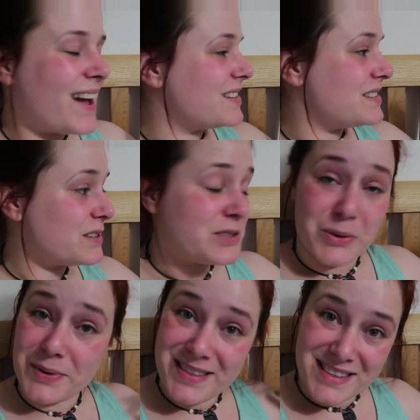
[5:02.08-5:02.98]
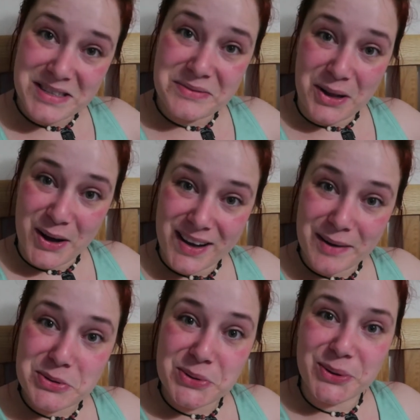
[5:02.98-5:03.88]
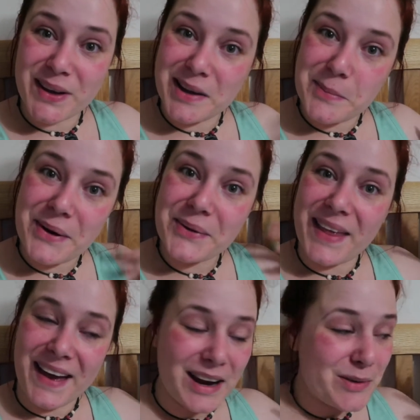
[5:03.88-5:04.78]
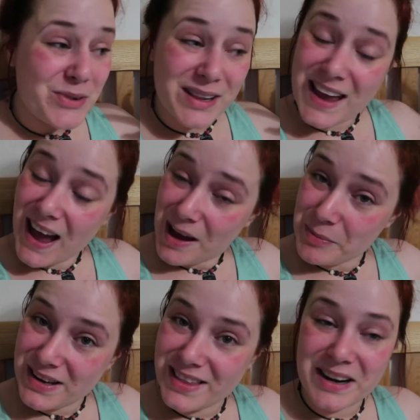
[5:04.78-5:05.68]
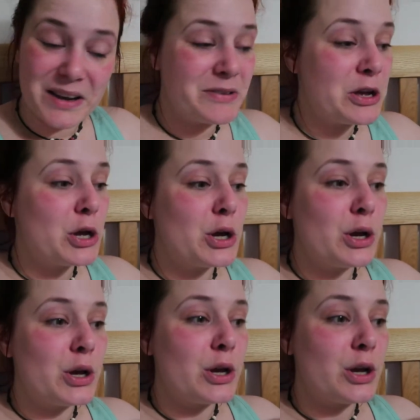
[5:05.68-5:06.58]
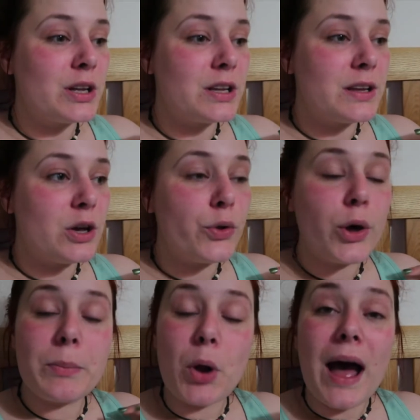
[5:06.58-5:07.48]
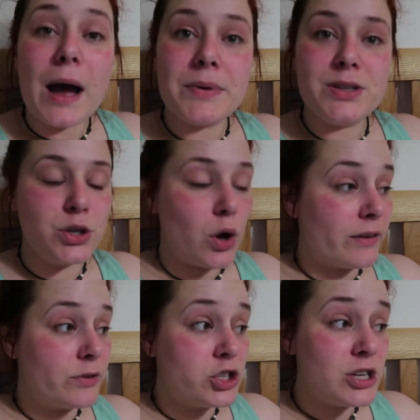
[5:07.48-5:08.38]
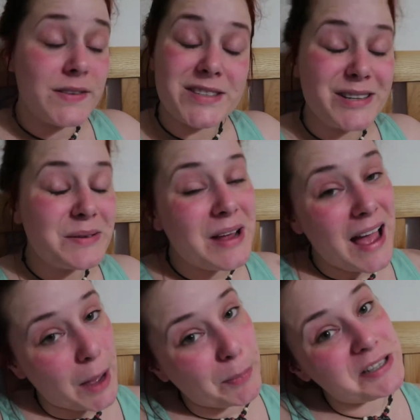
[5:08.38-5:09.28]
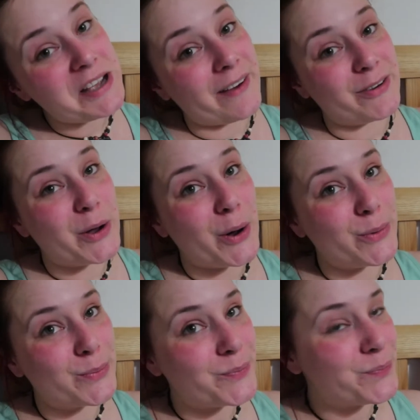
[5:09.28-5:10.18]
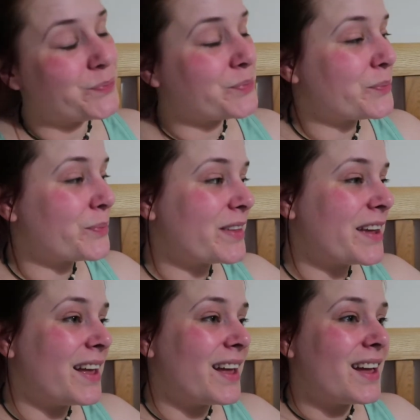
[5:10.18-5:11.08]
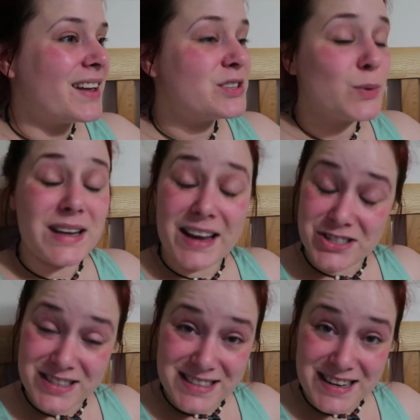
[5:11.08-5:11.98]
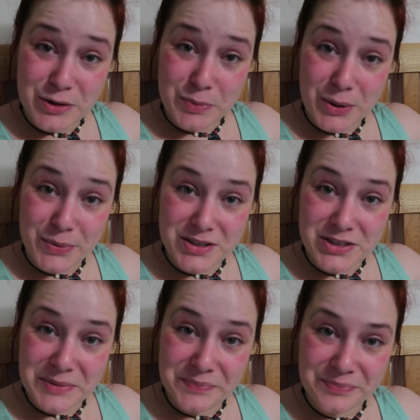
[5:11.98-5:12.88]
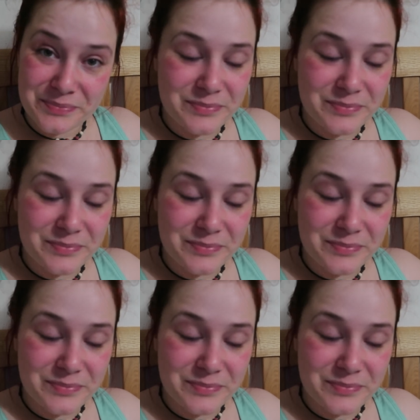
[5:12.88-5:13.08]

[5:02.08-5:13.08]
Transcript: And so in this vlog, I'm talking about that, and I'm really happy that I've, although I'm not happy to not have achieved it, happy to have a goal. So I actually did end up going to the gym.